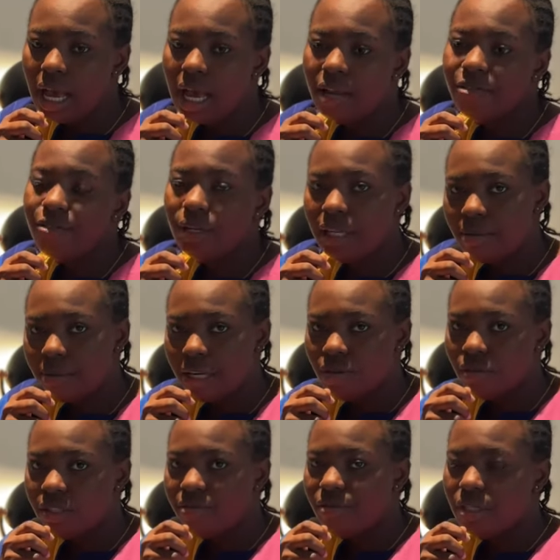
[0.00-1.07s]
and for
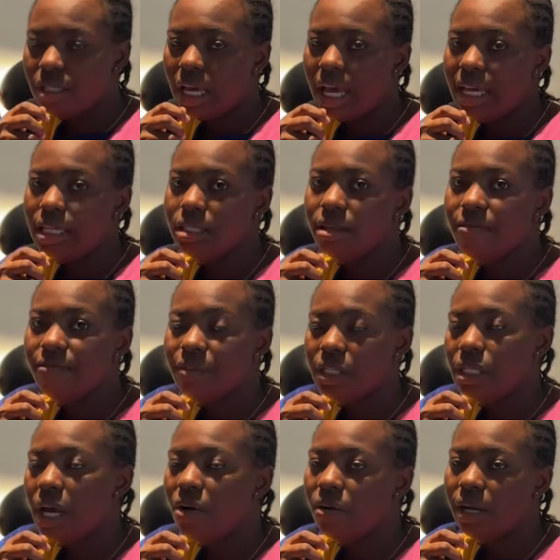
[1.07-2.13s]
Lebanon, the visa is
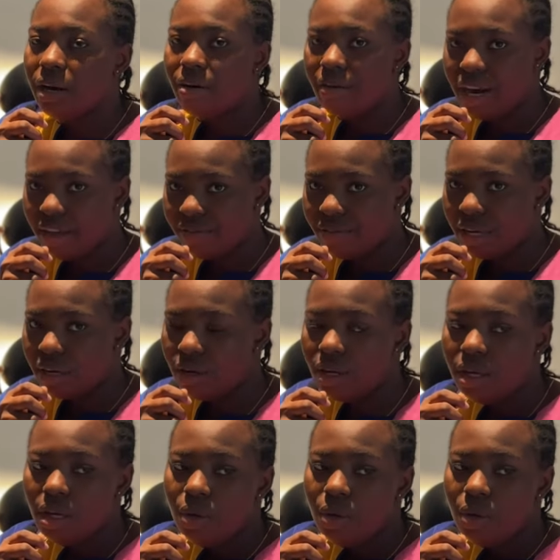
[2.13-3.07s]
visa on arrival,